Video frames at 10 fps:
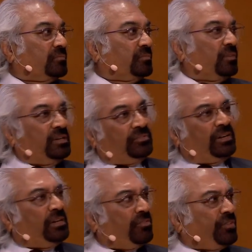World is
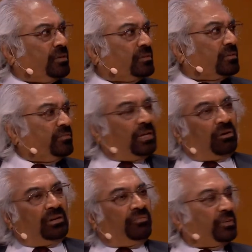very different. We are
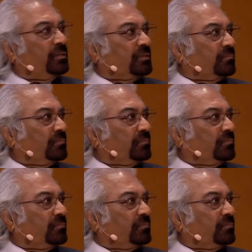all different.